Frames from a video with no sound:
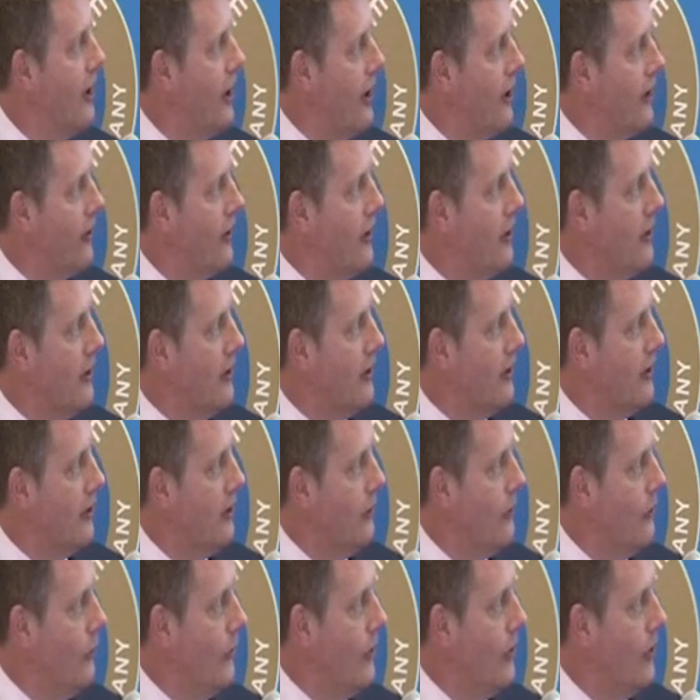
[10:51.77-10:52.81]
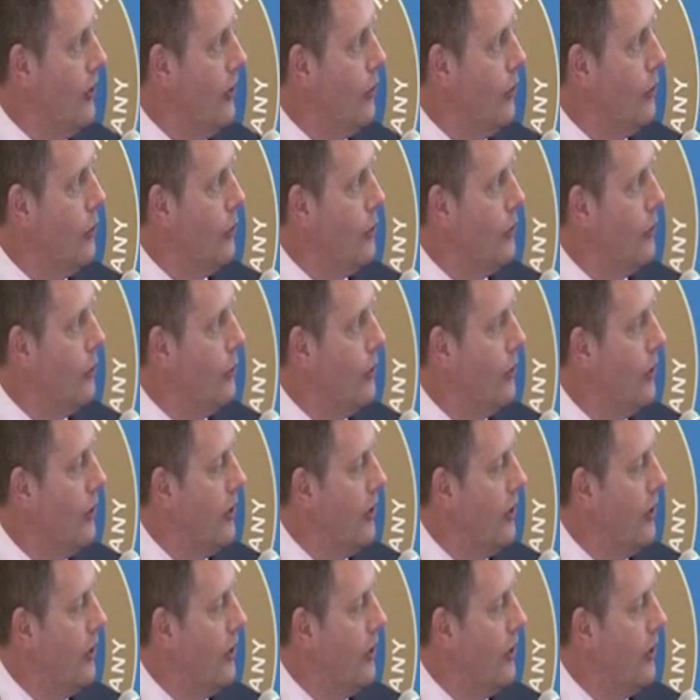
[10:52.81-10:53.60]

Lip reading: I think we all